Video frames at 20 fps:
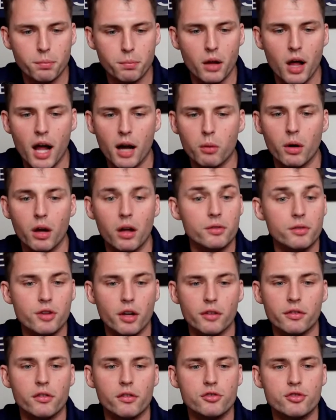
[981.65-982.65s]
Blackwell and
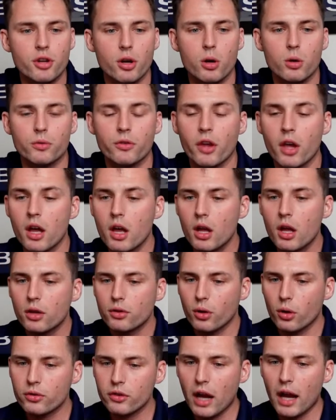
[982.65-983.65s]
Justin Jones,
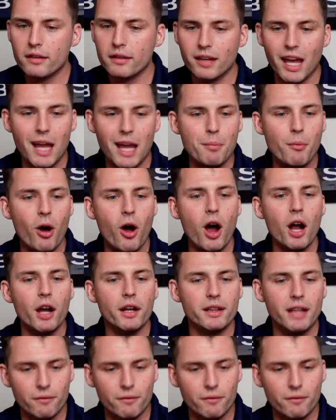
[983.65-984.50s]
those guys came on.